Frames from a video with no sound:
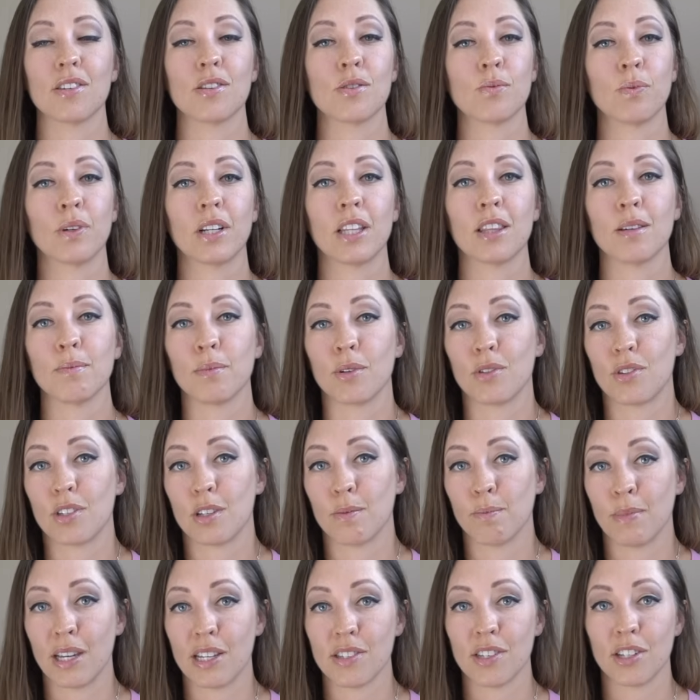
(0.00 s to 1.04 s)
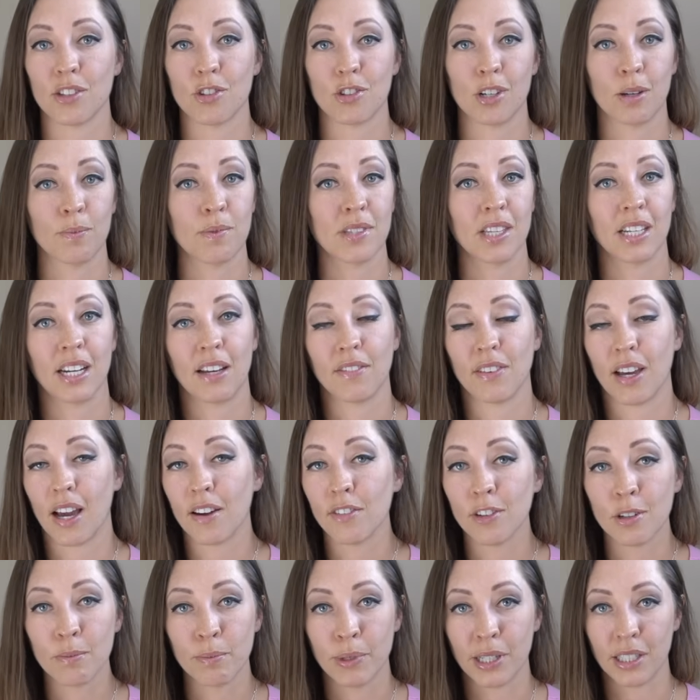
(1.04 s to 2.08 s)
is one of the most amazing trips that I've
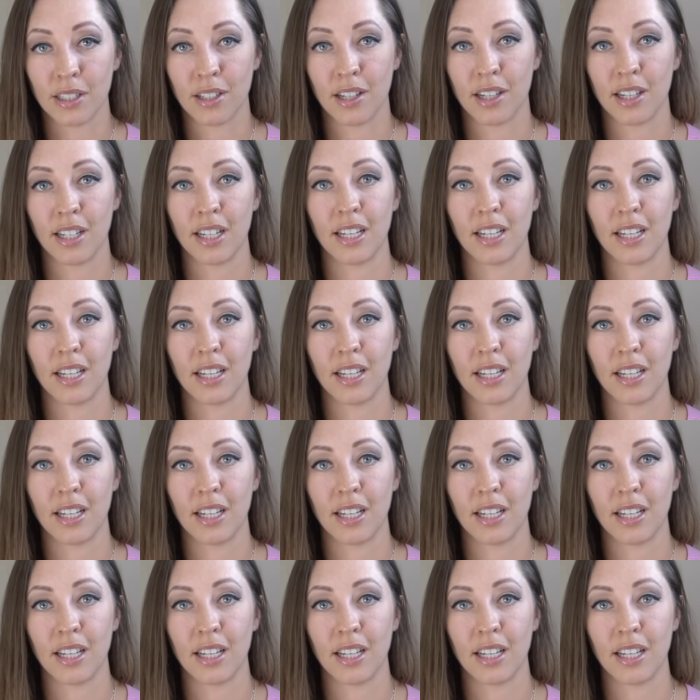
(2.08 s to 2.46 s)
ever been on.